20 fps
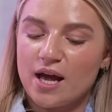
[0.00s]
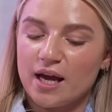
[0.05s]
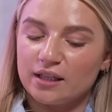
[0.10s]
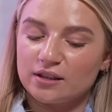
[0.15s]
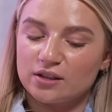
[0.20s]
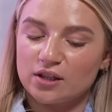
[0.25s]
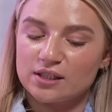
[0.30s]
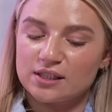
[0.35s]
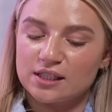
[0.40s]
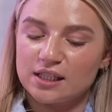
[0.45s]

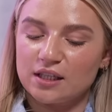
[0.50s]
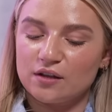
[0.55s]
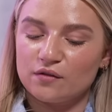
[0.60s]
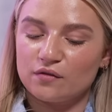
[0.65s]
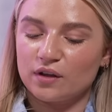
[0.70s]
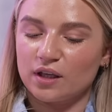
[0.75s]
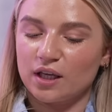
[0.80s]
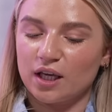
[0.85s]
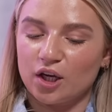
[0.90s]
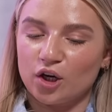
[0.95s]
And does he
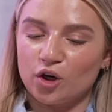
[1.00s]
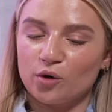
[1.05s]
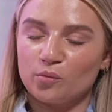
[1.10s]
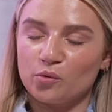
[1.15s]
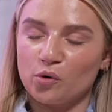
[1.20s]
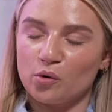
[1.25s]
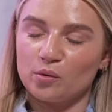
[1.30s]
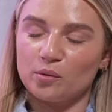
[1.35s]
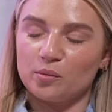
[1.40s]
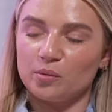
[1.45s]
even care?
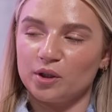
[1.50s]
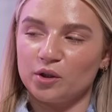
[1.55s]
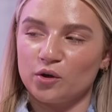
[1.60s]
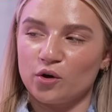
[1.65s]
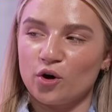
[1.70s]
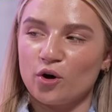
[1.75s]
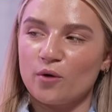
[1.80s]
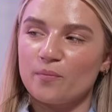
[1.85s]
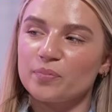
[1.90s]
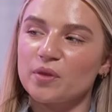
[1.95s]
Probably
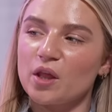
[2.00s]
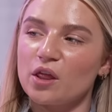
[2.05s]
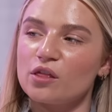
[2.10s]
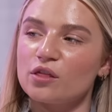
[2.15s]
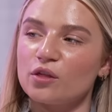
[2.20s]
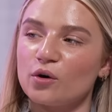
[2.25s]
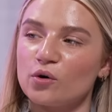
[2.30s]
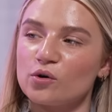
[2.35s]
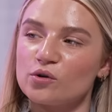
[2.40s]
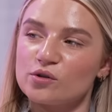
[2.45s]
not.
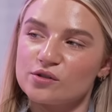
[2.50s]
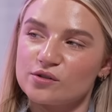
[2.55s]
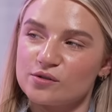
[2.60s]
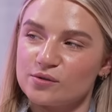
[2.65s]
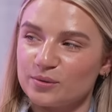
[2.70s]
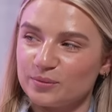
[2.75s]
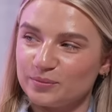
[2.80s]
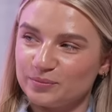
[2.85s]
Thoughts?